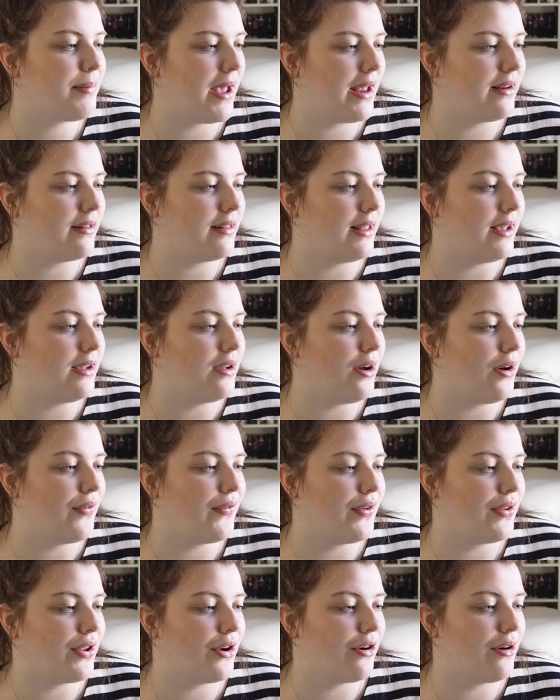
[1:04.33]
peddler
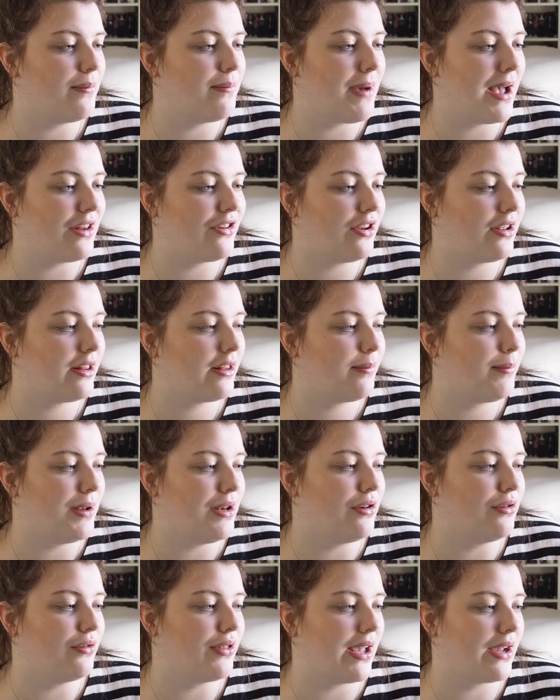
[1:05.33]
offers her a magic
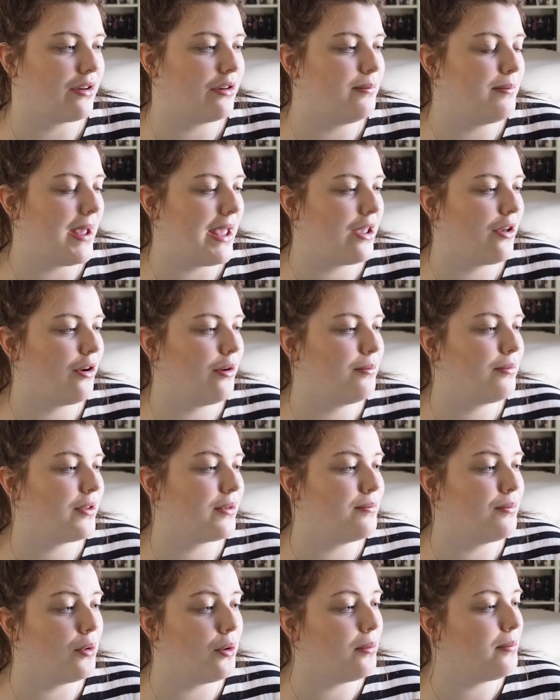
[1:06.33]
spindle that could make her
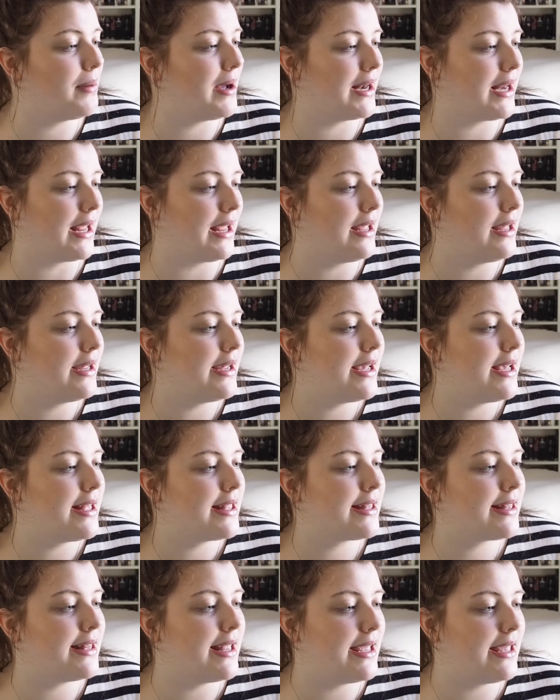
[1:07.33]
more money,
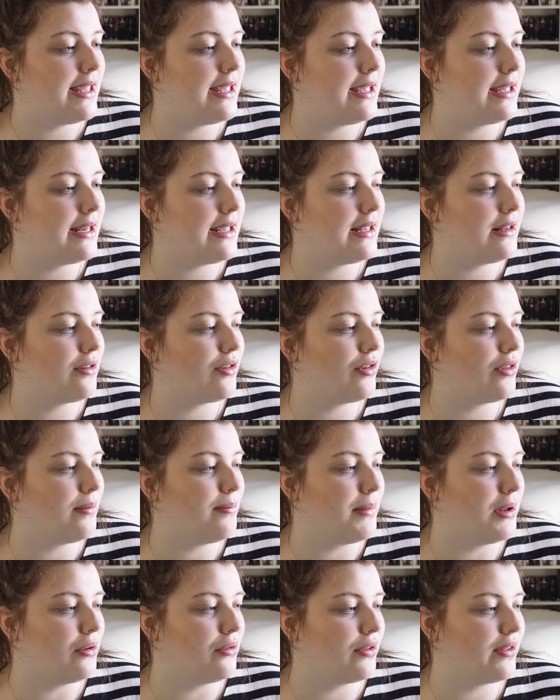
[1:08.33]
sneaking it into the
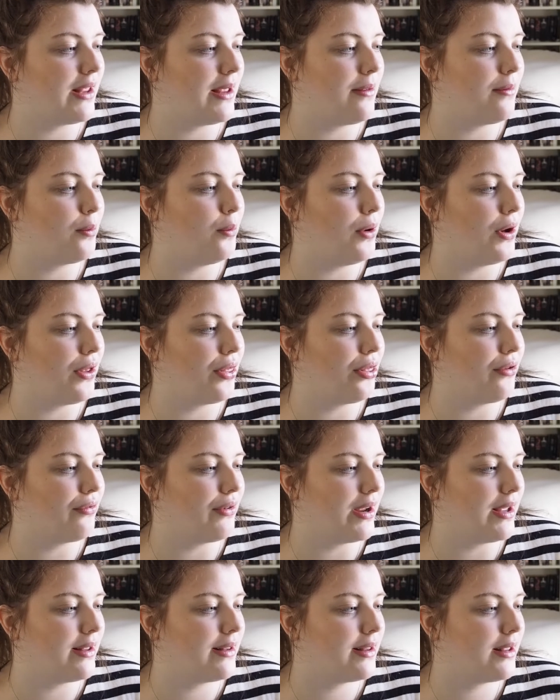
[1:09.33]
mill seems worth the
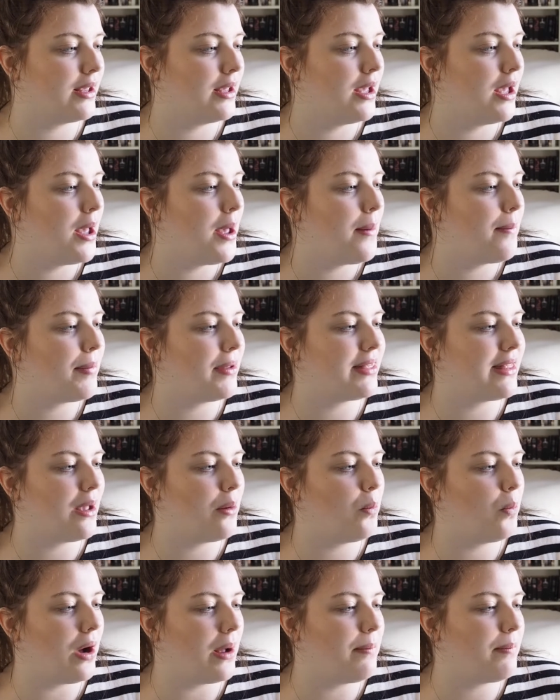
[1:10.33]
risk. But
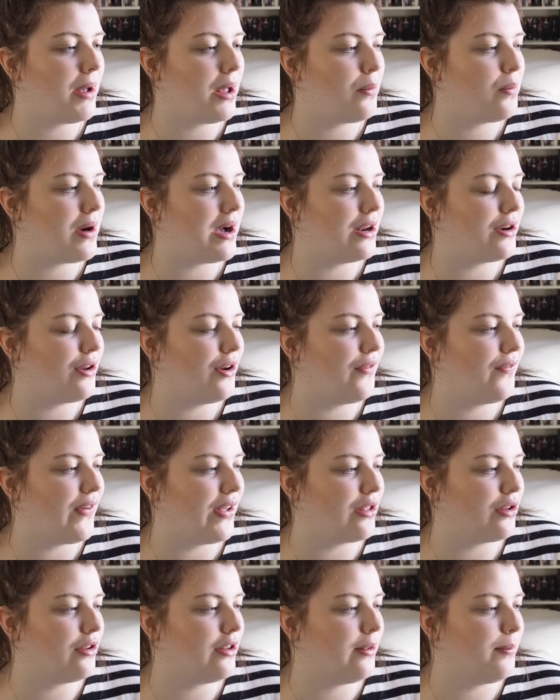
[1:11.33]
then one by one her
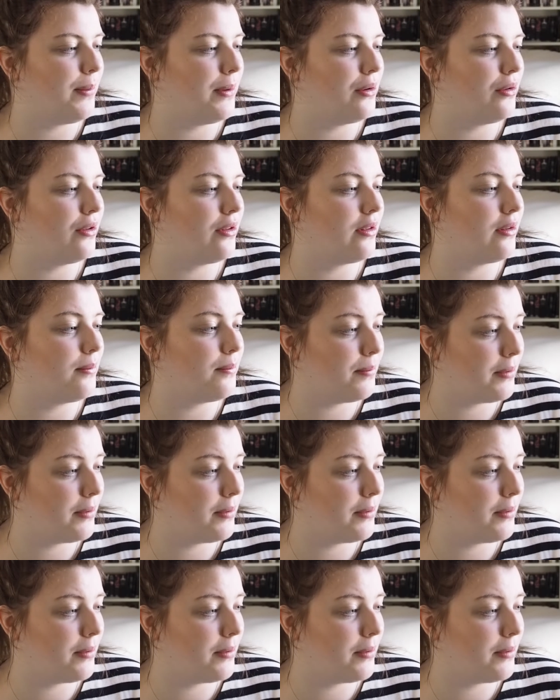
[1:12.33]
fellow spinner